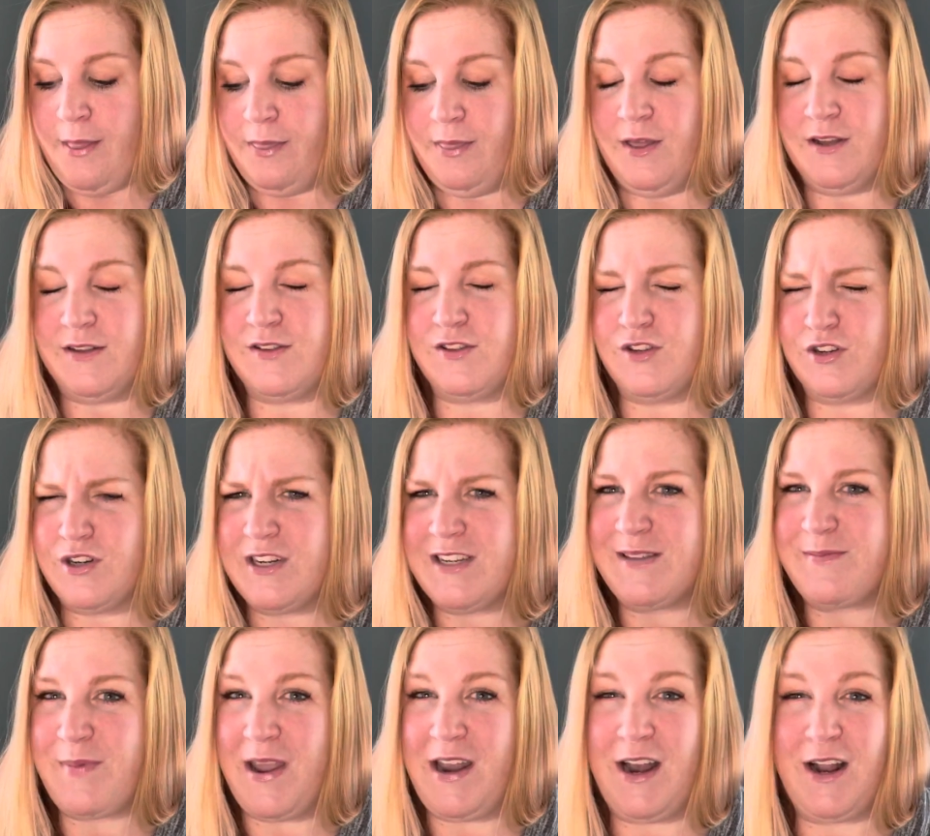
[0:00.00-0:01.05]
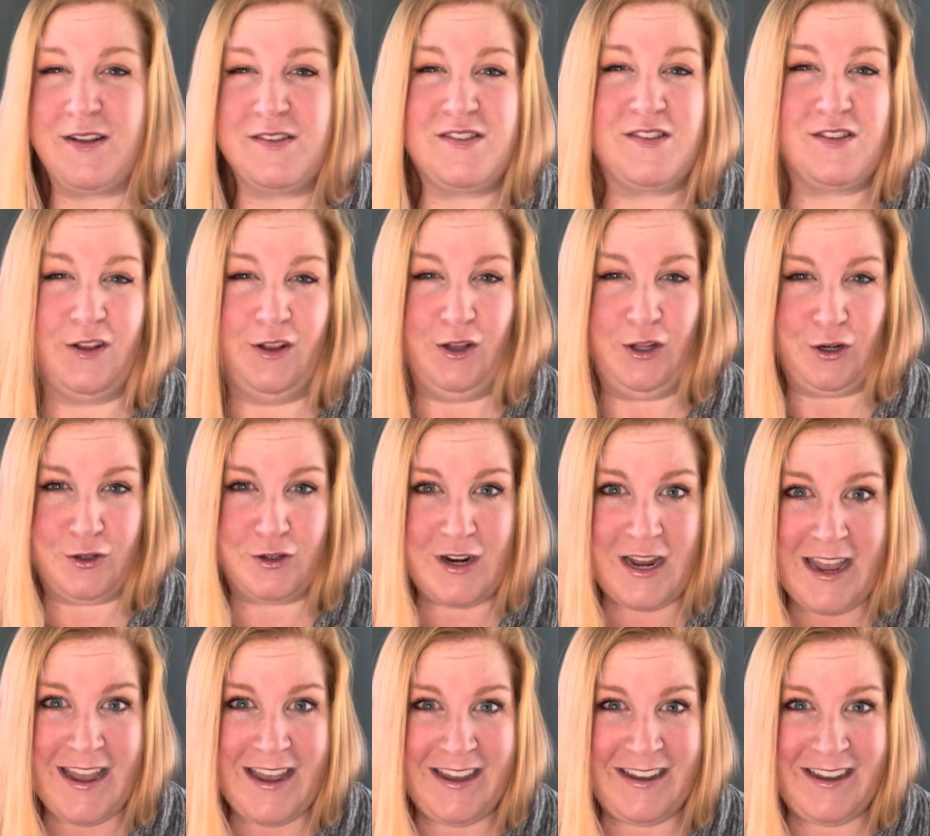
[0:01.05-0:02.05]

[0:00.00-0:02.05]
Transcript: the circus peanut slurry,